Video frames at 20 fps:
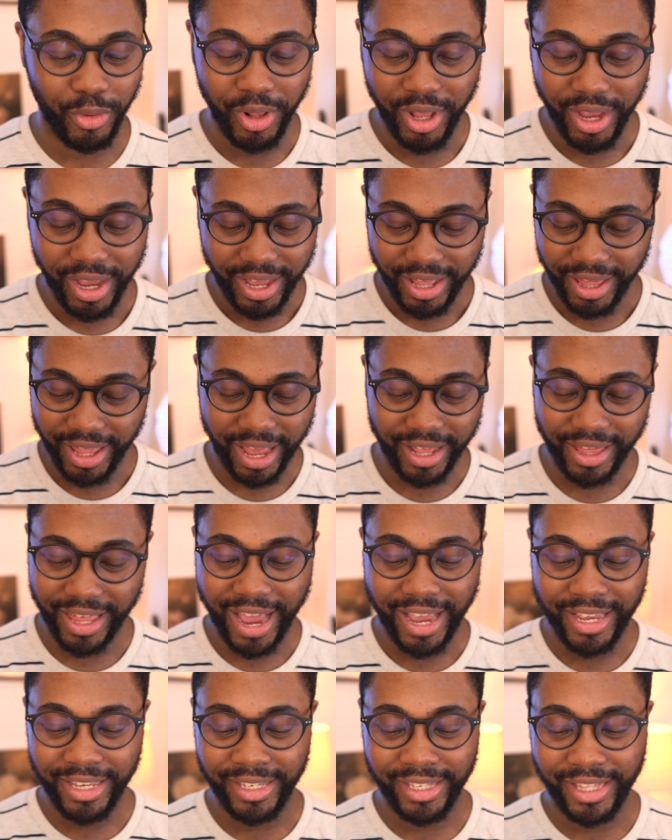That
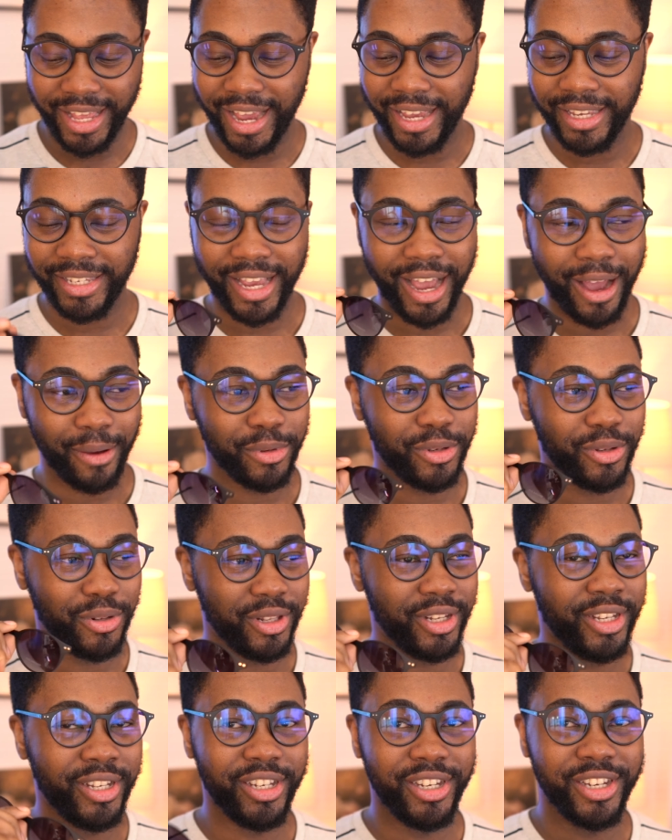is absolutely
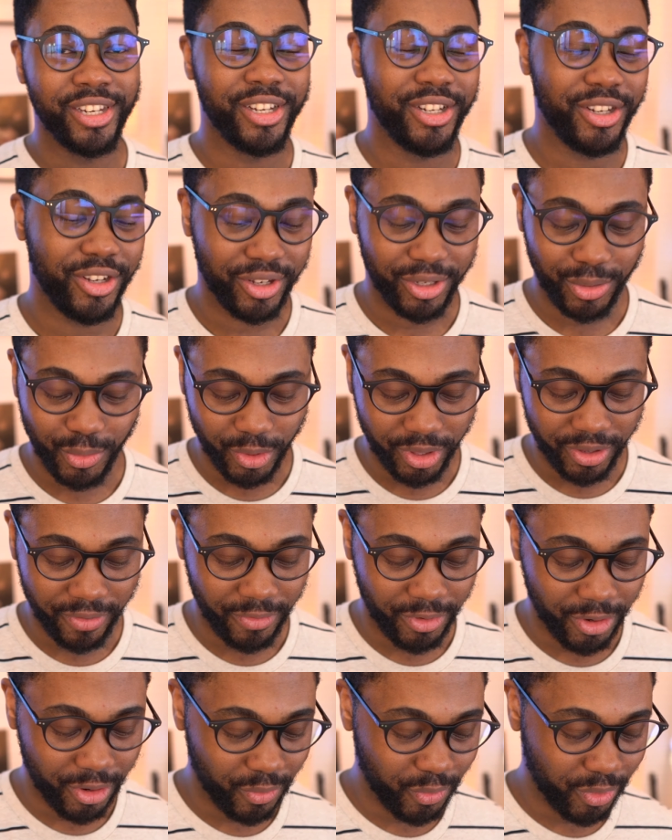genius what they've done
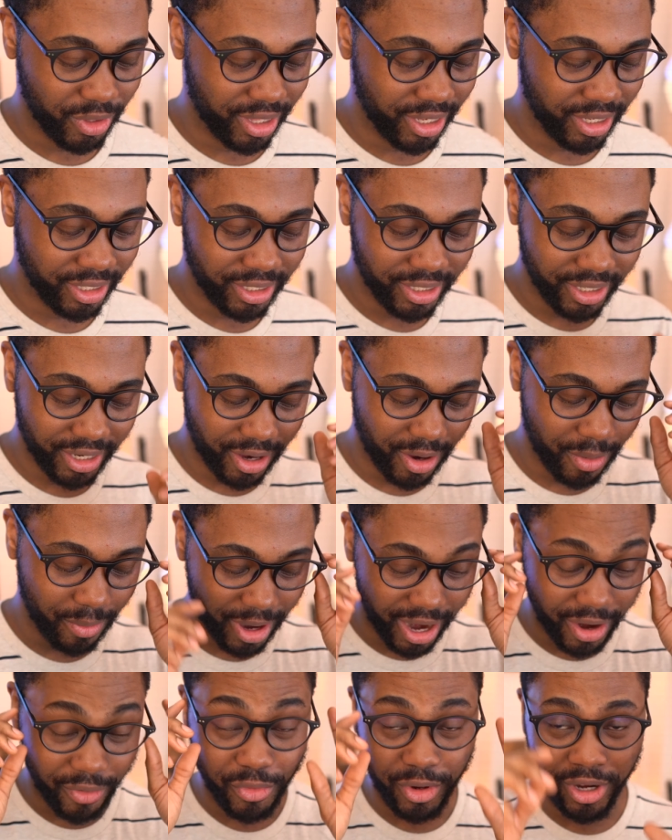with this. I
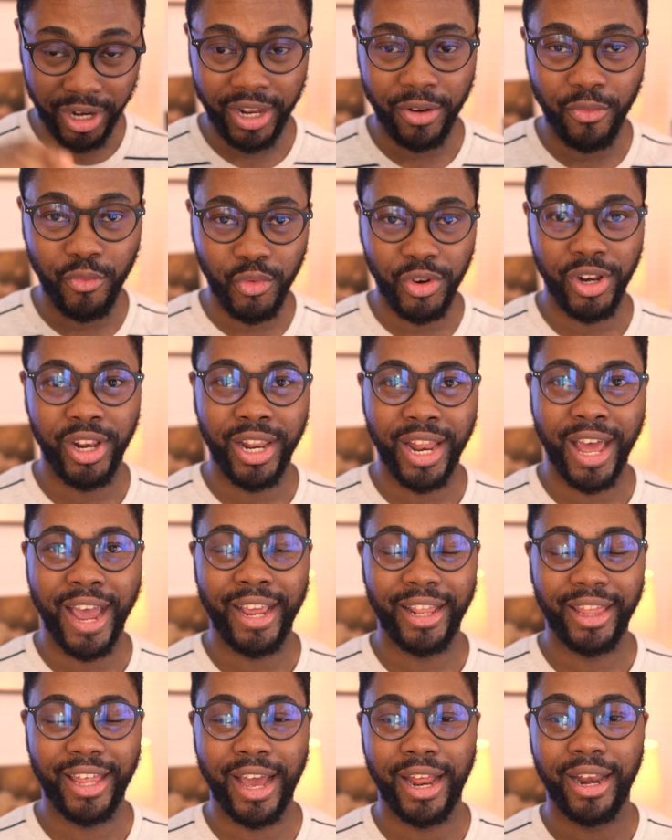really like
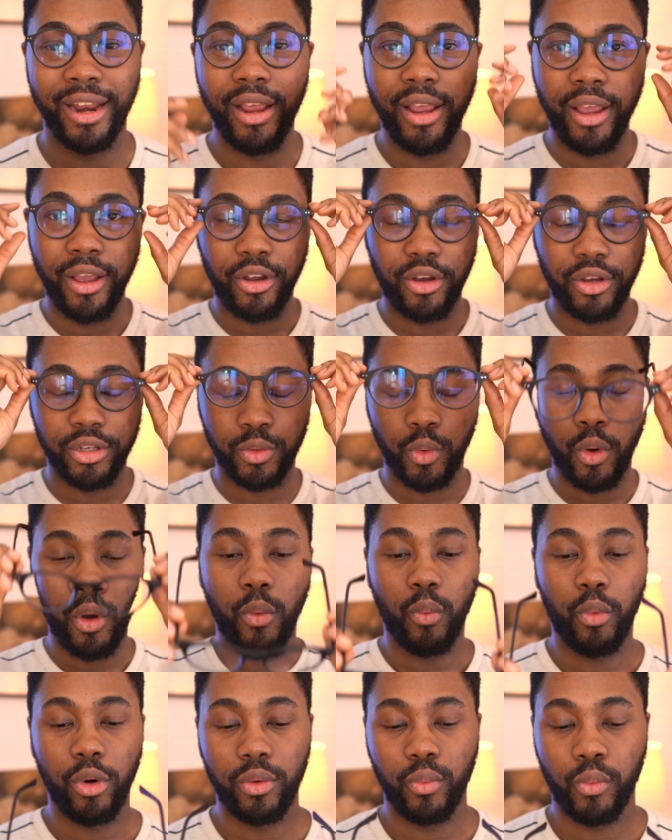that, because
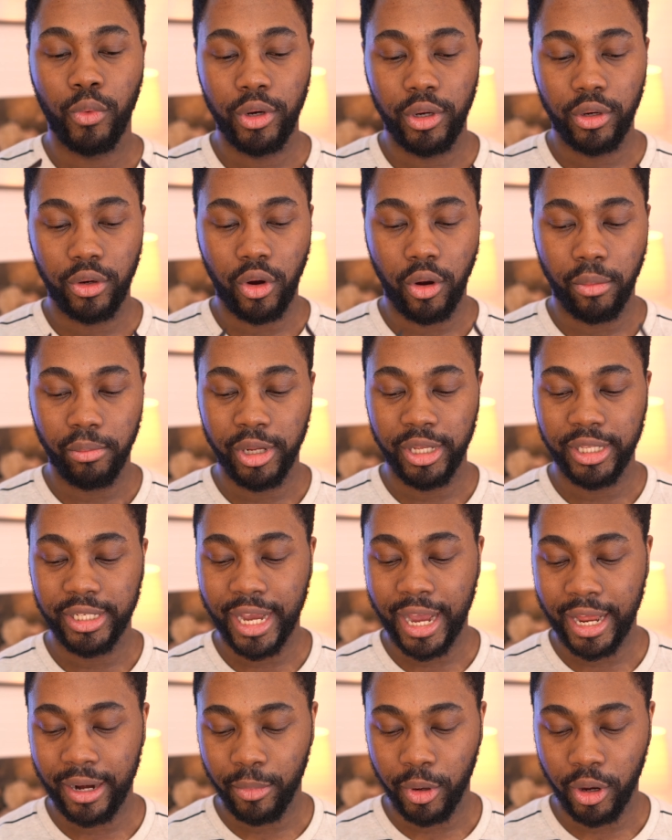one complaint I had
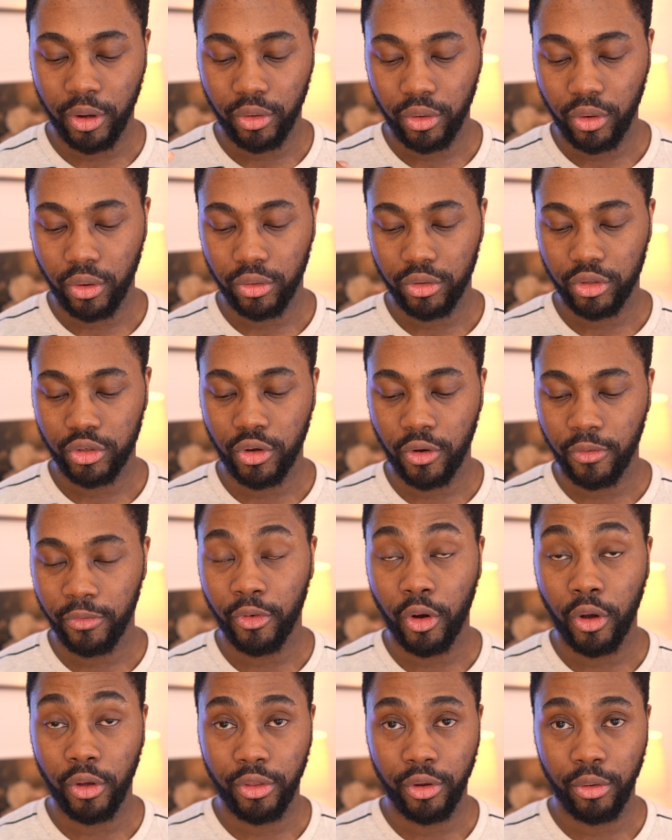about sort of other blue